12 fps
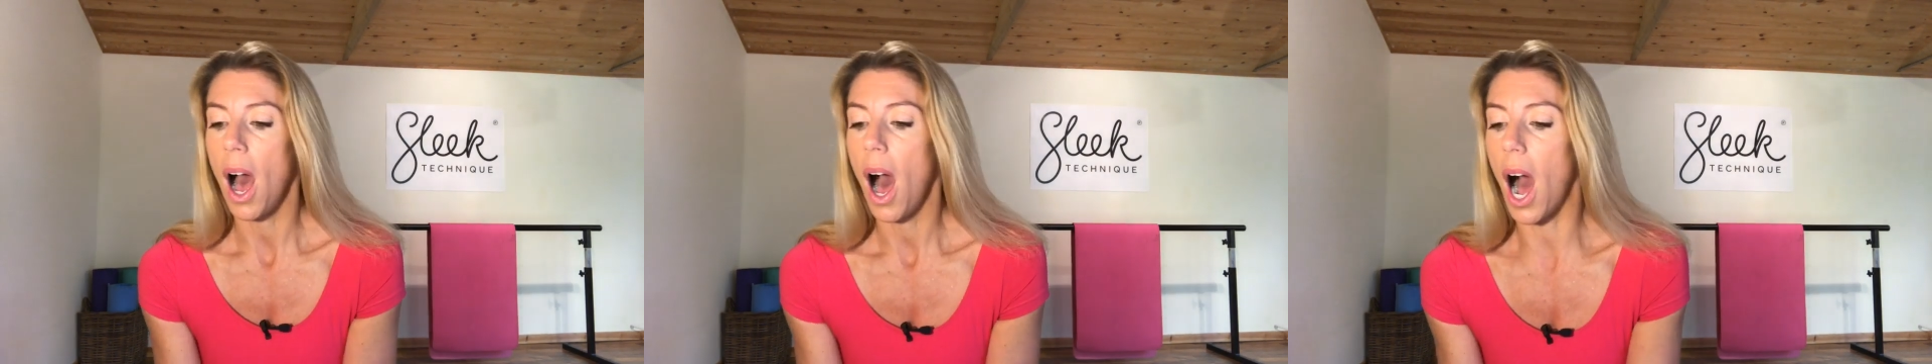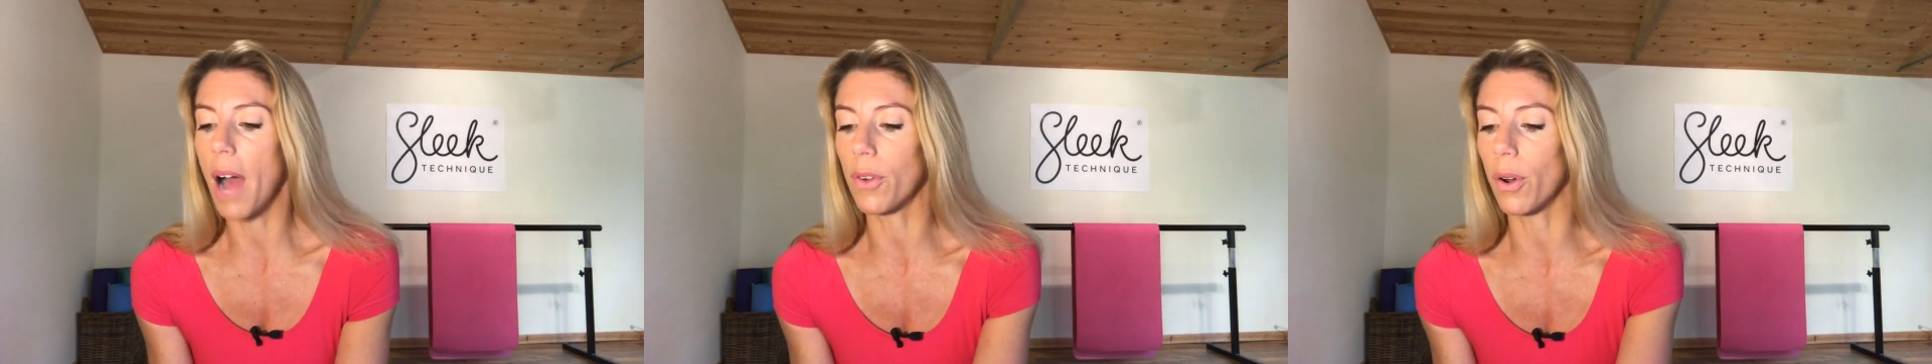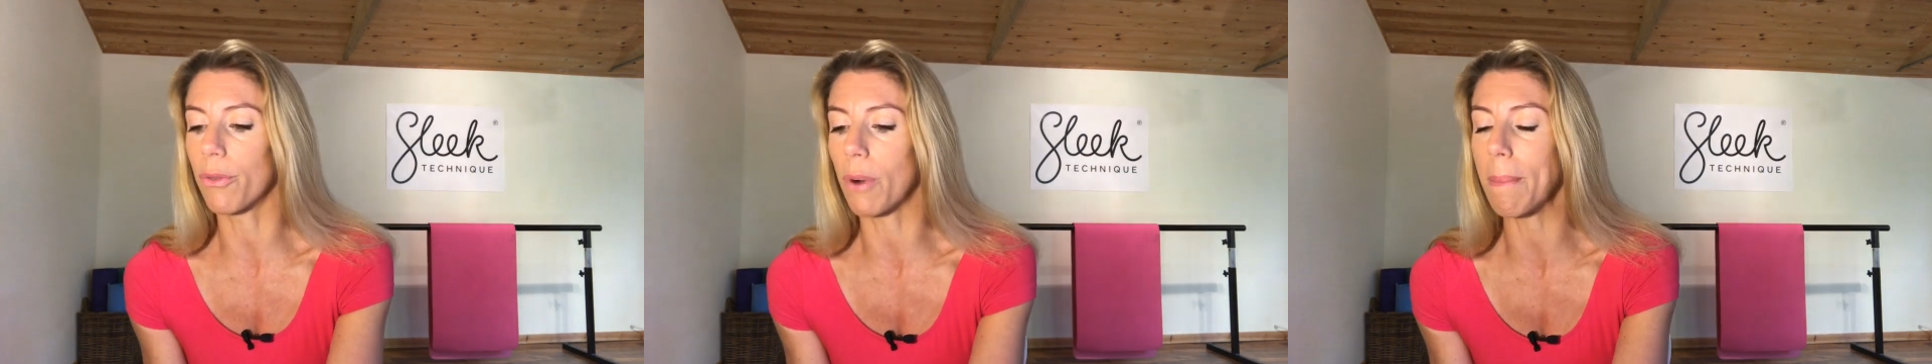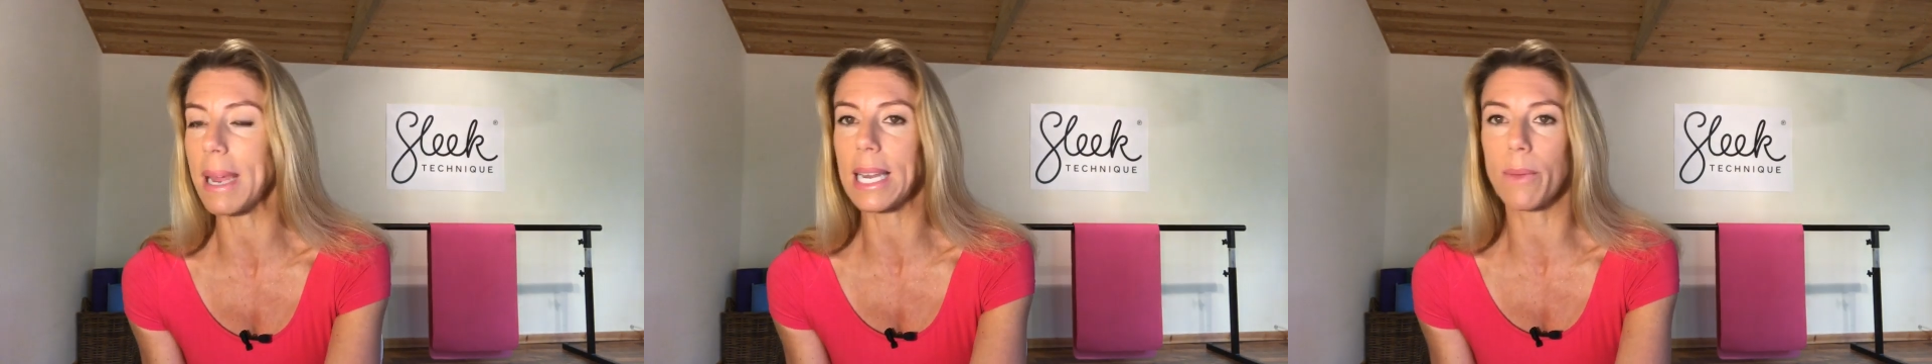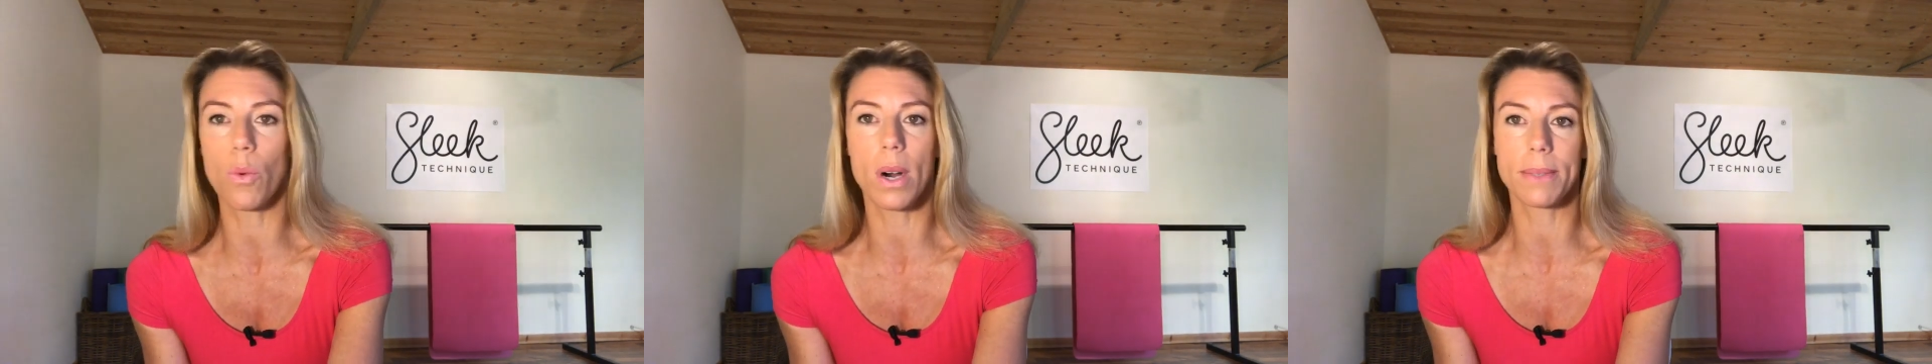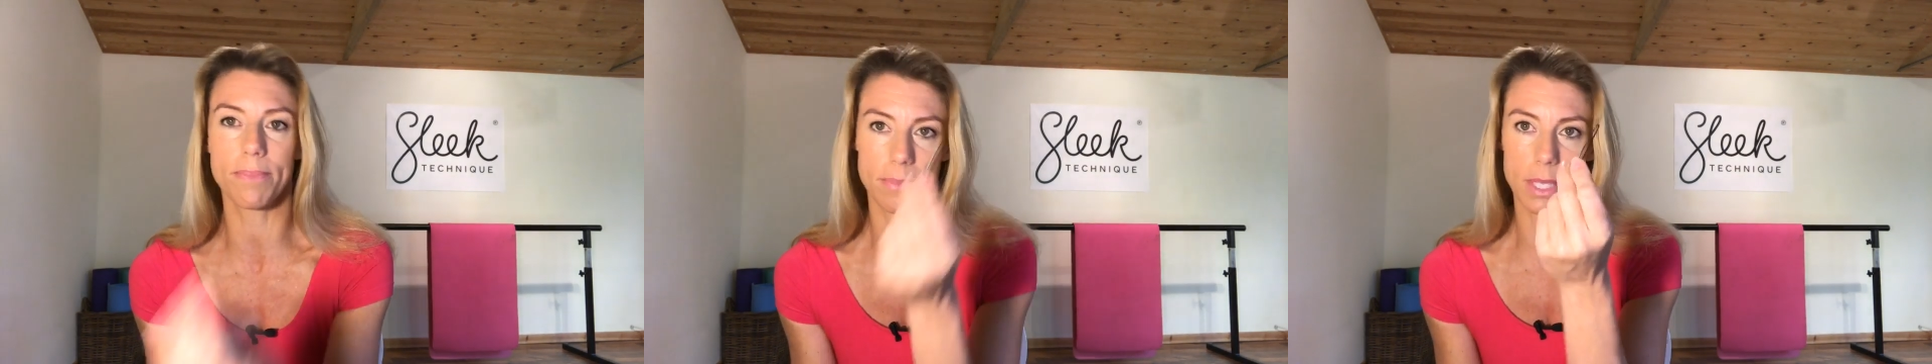I've gone for a medium
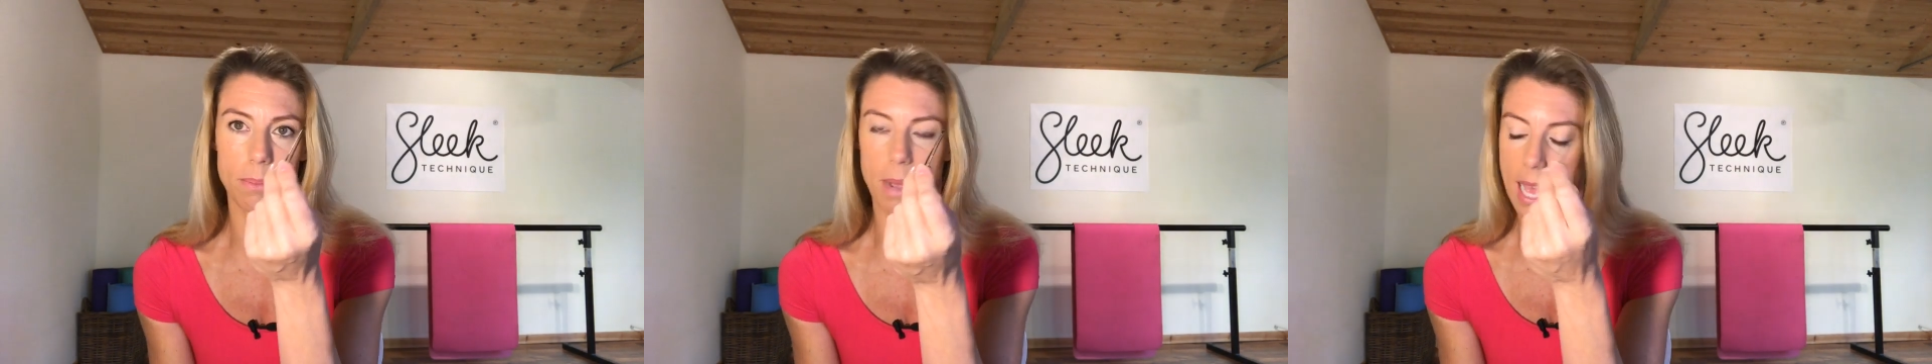one, as my